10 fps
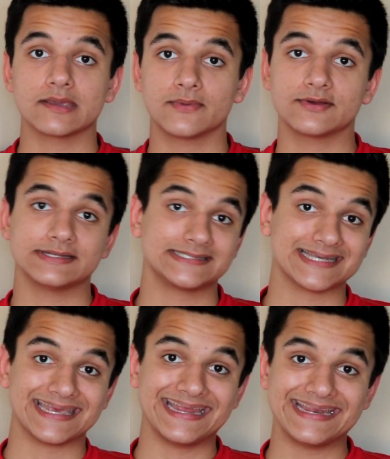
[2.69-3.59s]
about is the
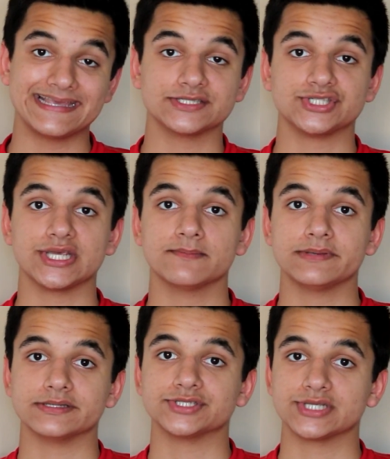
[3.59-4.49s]
Canadian
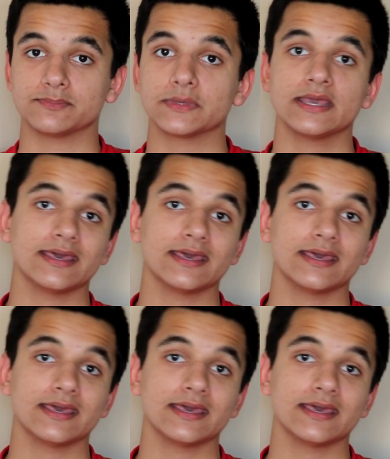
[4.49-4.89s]
Championship